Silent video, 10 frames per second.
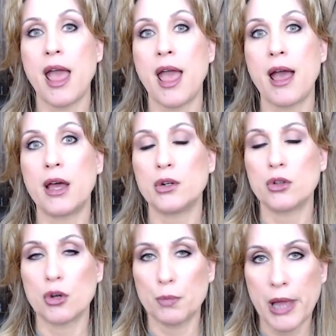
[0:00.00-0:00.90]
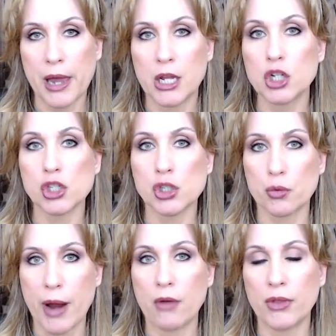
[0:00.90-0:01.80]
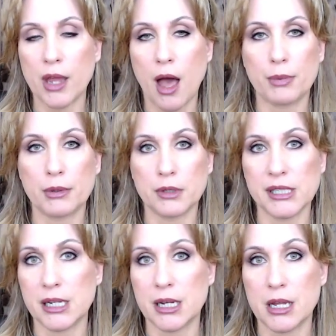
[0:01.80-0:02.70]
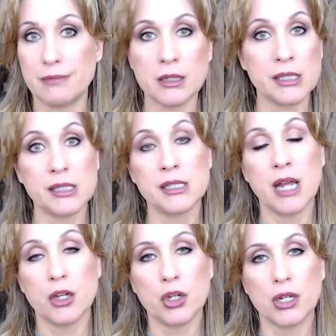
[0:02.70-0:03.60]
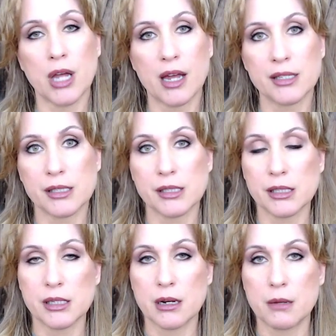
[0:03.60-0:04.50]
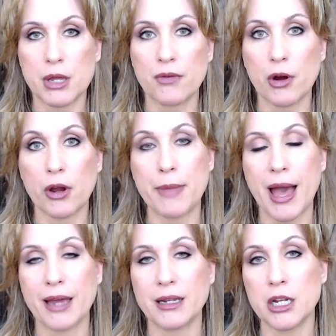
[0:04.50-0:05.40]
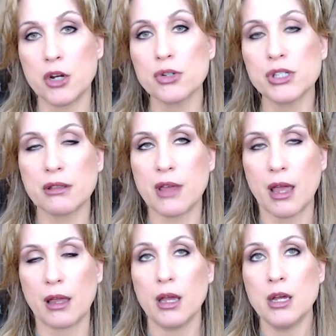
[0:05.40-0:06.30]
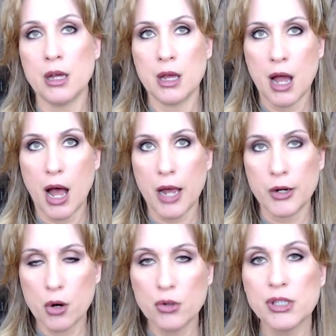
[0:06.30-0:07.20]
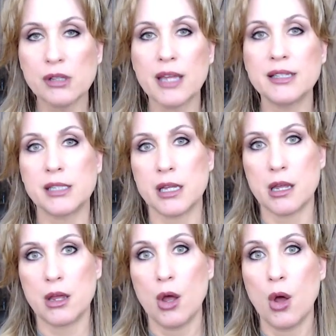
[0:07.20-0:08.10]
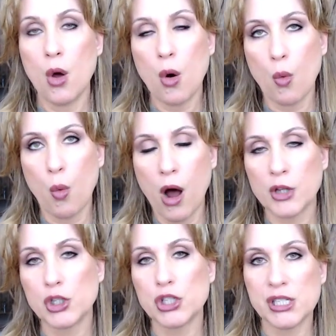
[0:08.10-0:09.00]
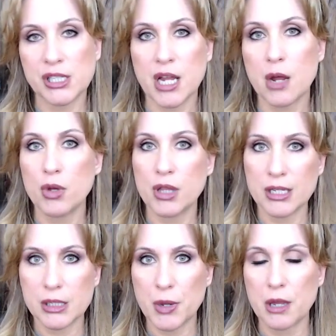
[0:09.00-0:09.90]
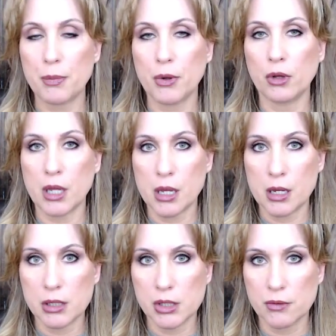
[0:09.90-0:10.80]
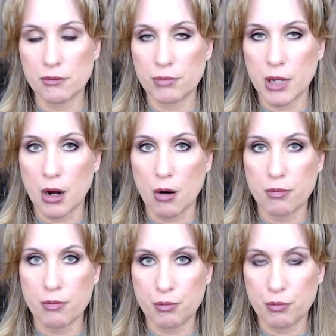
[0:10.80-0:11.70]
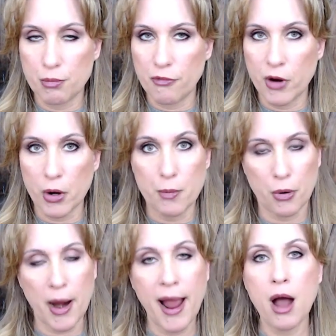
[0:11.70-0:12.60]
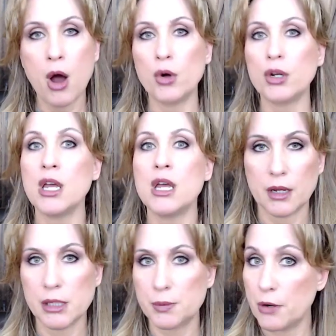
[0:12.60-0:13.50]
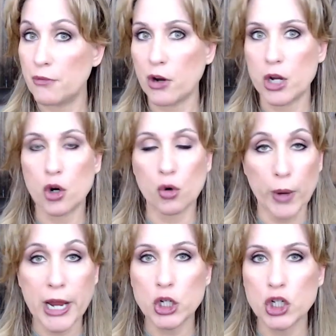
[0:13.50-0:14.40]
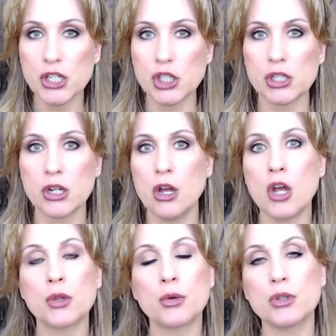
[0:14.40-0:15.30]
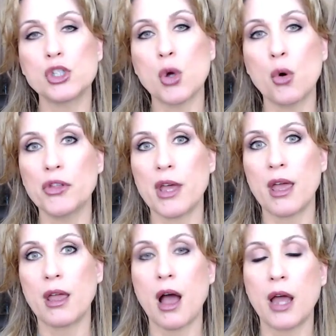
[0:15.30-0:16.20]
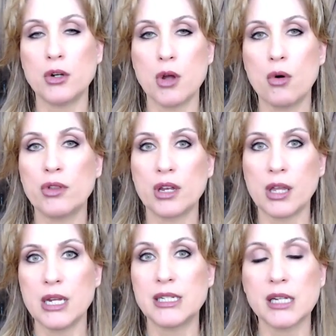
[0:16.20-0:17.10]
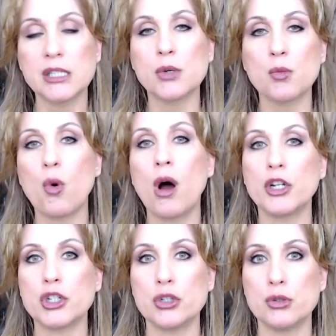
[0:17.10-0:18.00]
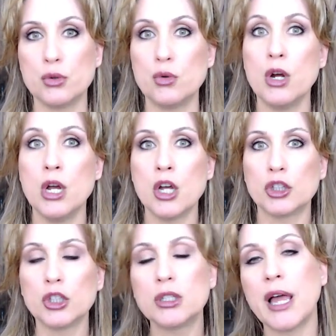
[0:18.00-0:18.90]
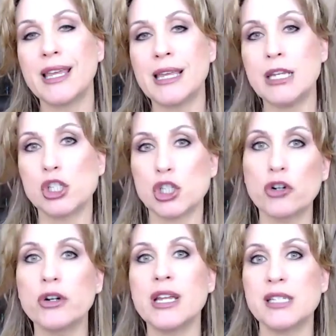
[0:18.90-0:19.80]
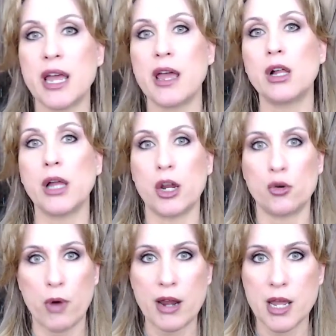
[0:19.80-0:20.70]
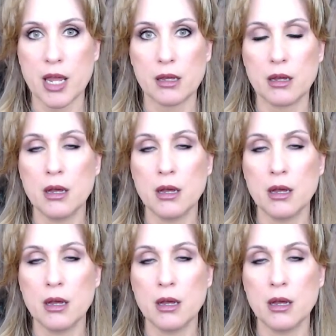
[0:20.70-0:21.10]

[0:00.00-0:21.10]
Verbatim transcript: and they're planning to surround the capital city. This is not good, guys. This is going to be very bad. And here's the thing I know Zelensky wants to stay with his people. He is, you know, very proud. He's been very courageous through this whole thing. I know that he doesn't want to look like he's turning tail and running.